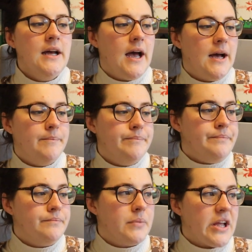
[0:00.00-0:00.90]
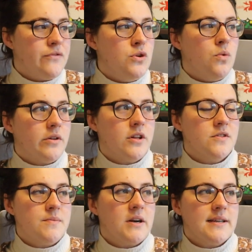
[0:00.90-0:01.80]
But if you want
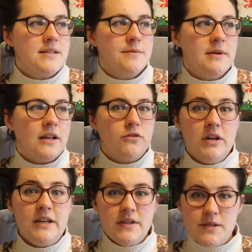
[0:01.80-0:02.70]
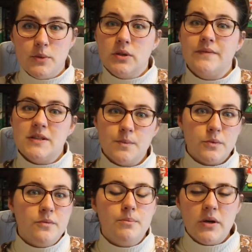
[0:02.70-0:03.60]
those markings to be like really visible and visible
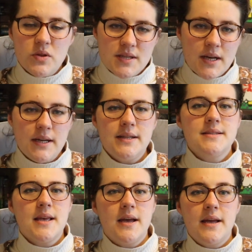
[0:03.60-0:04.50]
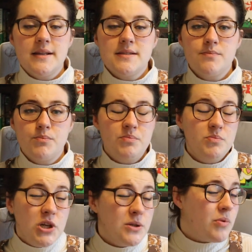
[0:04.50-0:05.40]
from both sides, it's
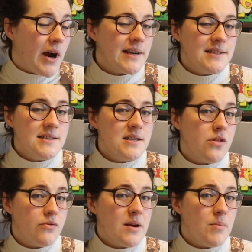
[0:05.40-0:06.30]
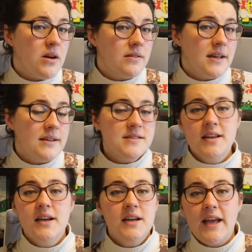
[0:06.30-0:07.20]
good practice to thread mark things.
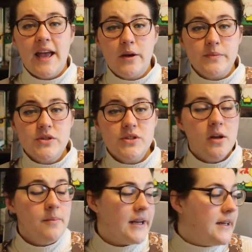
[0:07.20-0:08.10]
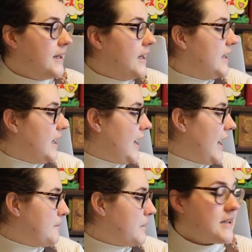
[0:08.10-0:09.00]
It helps you sew better.
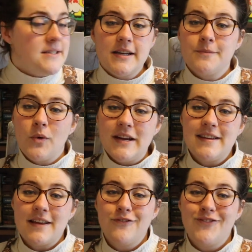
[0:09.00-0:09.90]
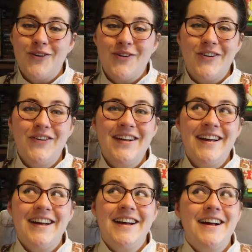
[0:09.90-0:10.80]
And because I'm waiting for
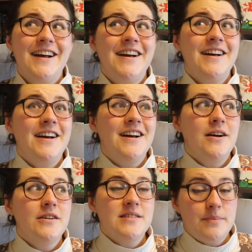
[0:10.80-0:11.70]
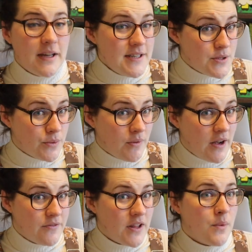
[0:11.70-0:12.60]
supplies to
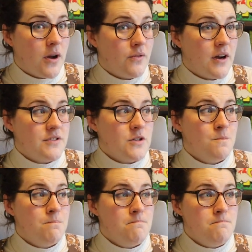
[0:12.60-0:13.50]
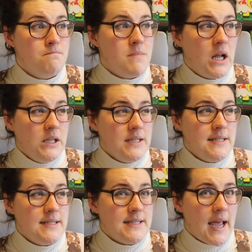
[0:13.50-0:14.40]
arrive, they won't arrive till
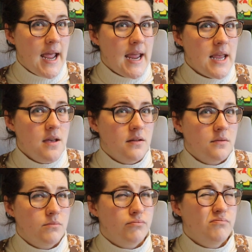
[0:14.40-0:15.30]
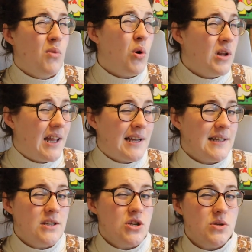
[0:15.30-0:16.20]
Monday, more
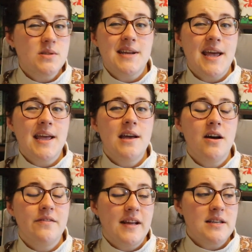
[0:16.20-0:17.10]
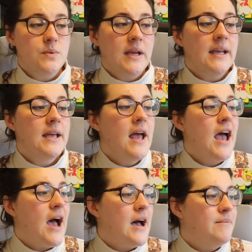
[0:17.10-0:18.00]
likely Tuesday of next week.
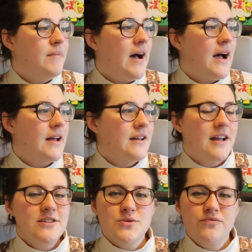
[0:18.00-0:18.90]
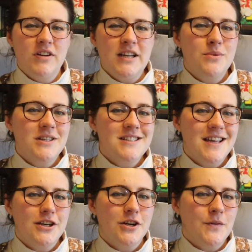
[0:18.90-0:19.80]
I just really wanted to
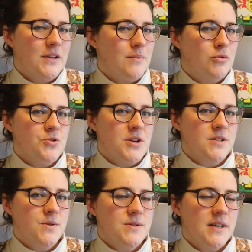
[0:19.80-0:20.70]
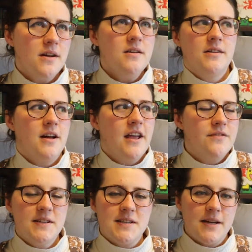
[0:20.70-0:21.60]
get going with that project. So I was like, oh, I
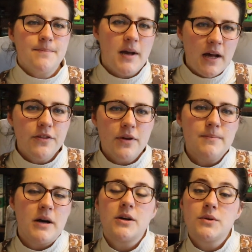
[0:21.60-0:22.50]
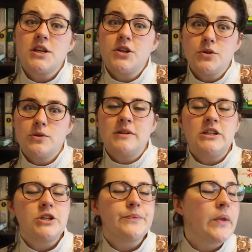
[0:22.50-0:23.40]
have the time. I'll thread mark, which I don't normally
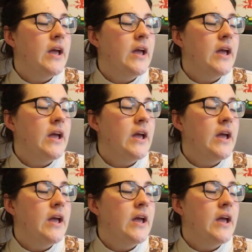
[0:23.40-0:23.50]
do.